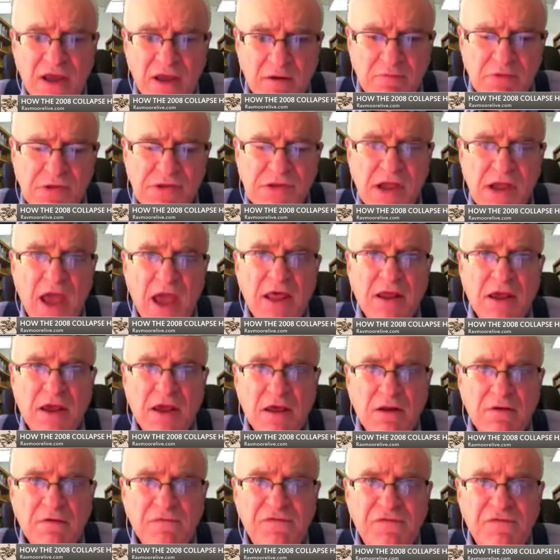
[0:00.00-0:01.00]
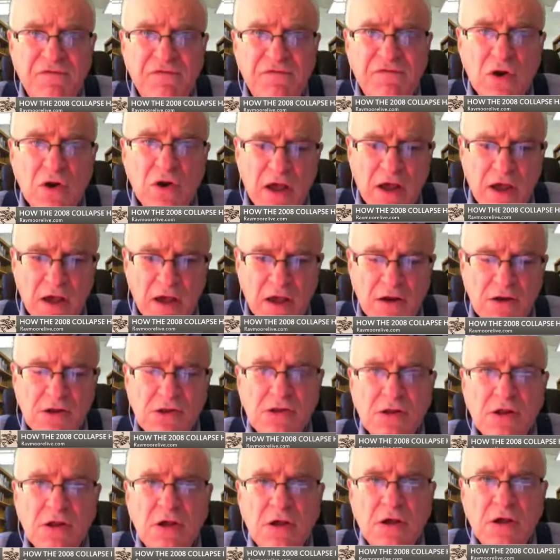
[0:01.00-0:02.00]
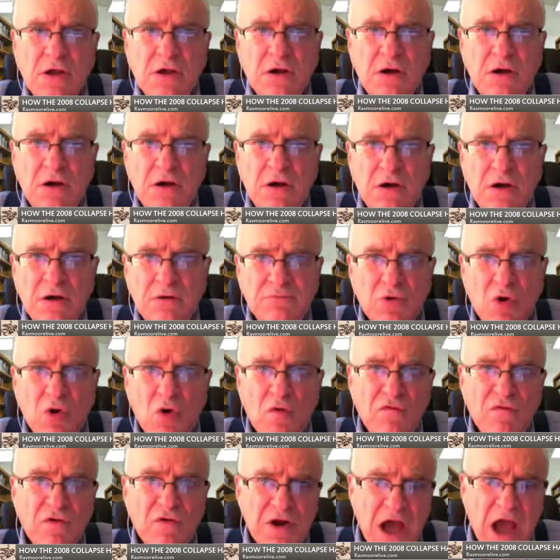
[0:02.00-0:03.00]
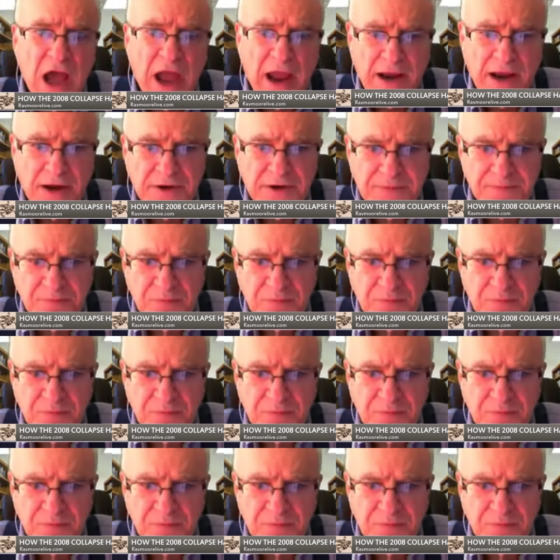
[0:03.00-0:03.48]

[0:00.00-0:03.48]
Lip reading: and standing in food lines overnight.